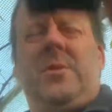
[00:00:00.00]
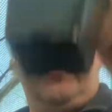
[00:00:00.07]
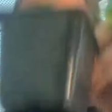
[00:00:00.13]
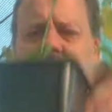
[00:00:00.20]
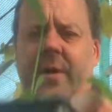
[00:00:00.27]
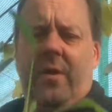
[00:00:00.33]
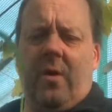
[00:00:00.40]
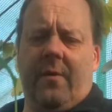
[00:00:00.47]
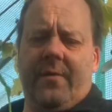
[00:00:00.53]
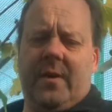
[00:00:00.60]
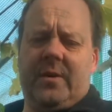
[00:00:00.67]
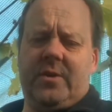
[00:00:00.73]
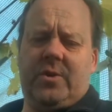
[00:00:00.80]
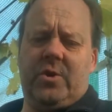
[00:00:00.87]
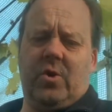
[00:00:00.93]
Well, they're not.
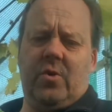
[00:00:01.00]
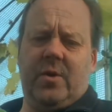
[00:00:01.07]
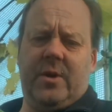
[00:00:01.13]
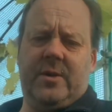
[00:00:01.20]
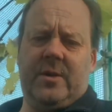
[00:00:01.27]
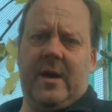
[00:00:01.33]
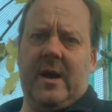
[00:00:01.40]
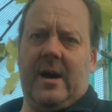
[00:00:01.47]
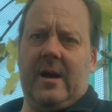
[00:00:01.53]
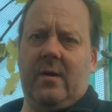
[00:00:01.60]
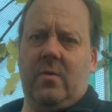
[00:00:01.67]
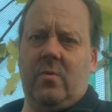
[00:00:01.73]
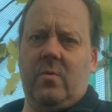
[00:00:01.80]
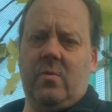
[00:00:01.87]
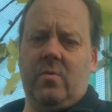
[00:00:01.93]
These are Chinese
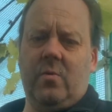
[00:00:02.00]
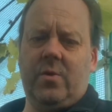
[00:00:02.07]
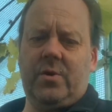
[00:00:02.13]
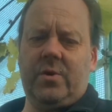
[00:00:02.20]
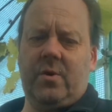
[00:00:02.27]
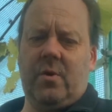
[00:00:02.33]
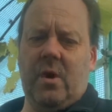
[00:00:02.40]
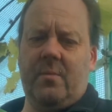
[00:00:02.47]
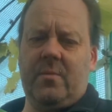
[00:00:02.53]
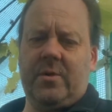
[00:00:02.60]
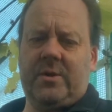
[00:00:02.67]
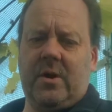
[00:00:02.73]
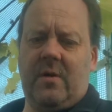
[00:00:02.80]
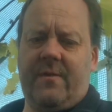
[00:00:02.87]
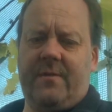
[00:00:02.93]
kale, which I grow
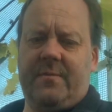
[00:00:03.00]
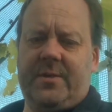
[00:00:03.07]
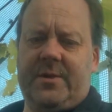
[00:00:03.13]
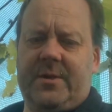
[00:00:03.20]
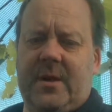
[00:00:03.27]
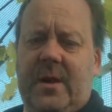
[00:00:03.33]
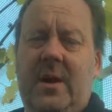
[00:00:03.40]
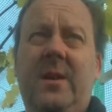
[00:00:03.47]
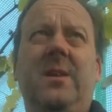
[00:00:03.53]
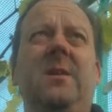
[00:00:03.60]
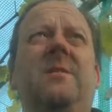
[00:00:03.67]
myself from seed.